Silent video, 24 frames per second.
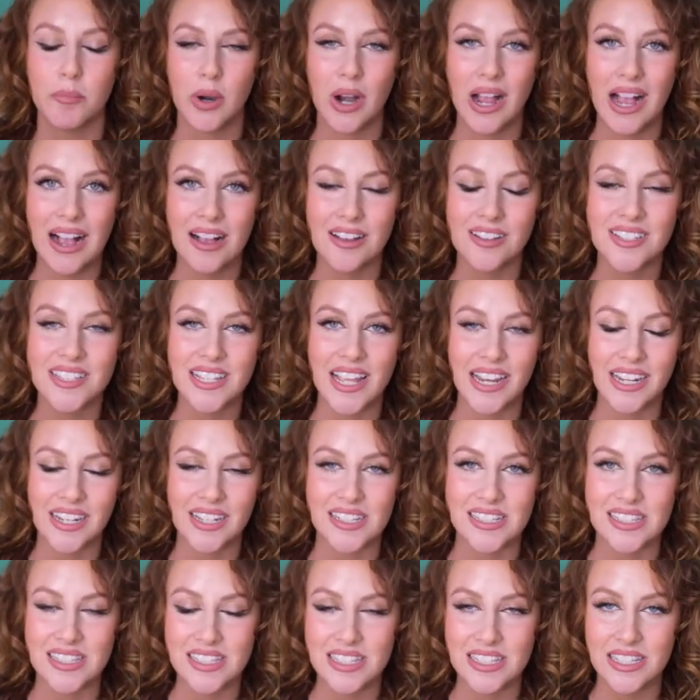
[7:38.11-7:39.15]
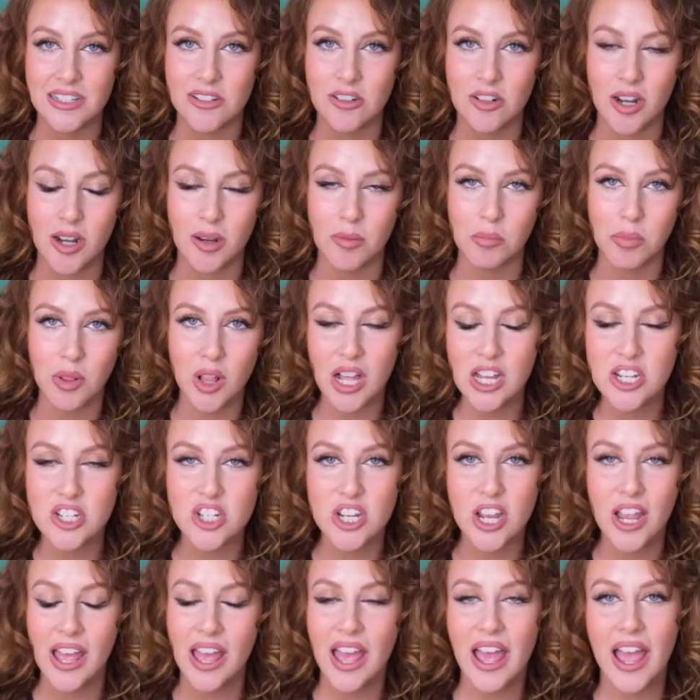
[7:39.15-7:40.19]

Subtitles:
brows and concealer and blush,